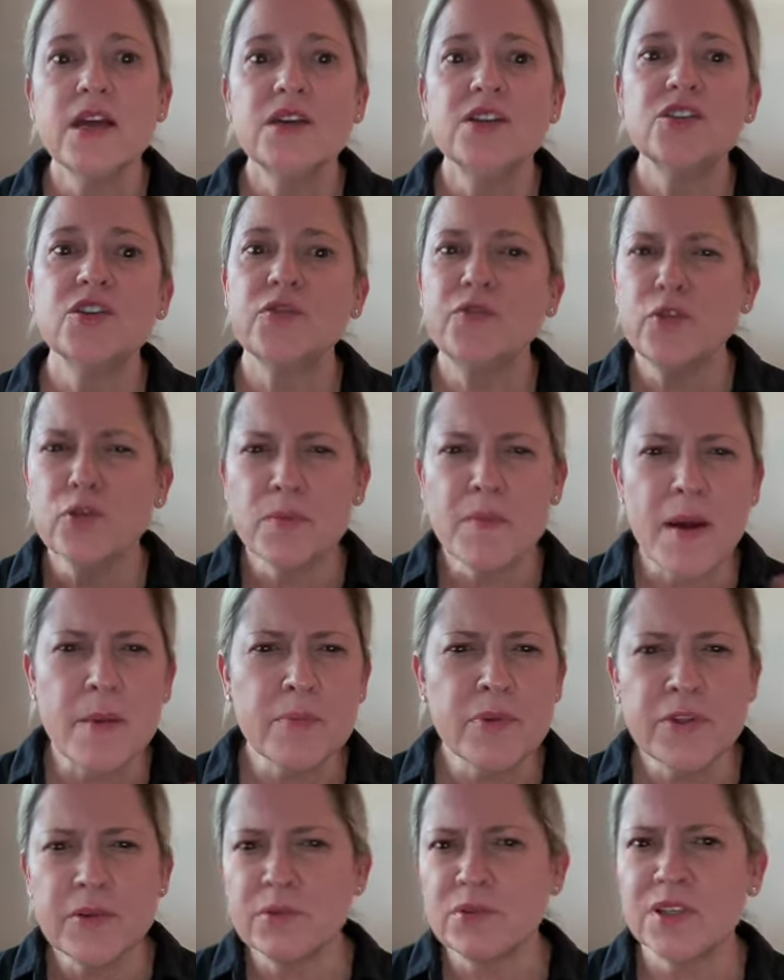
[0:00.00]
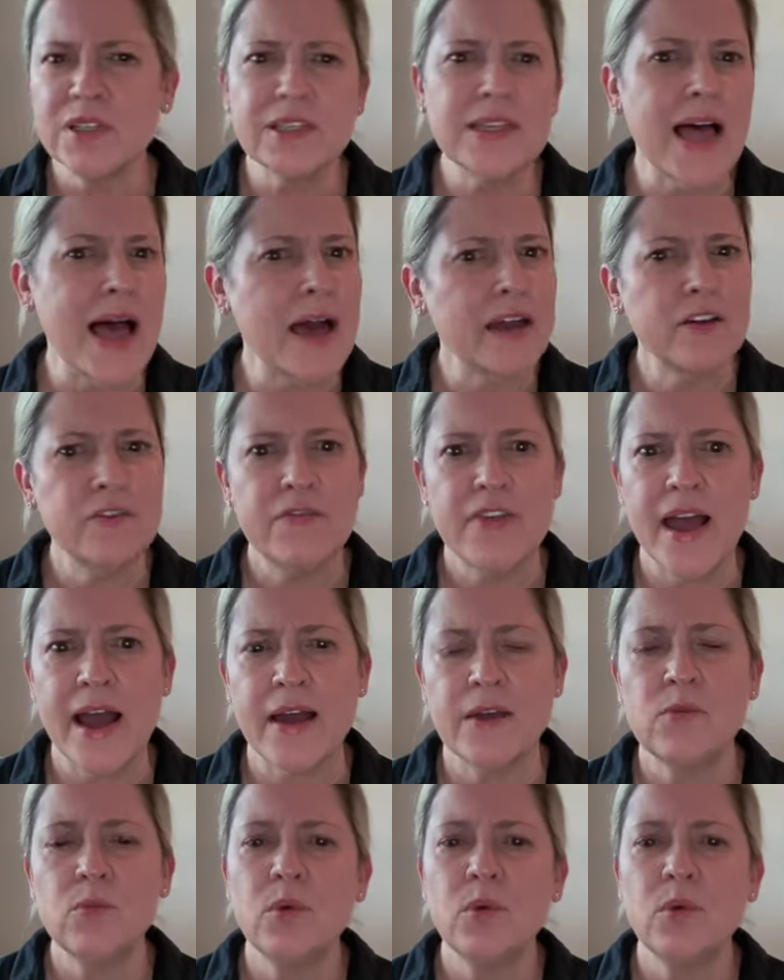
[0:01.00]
So if you remember, there was a lot of that.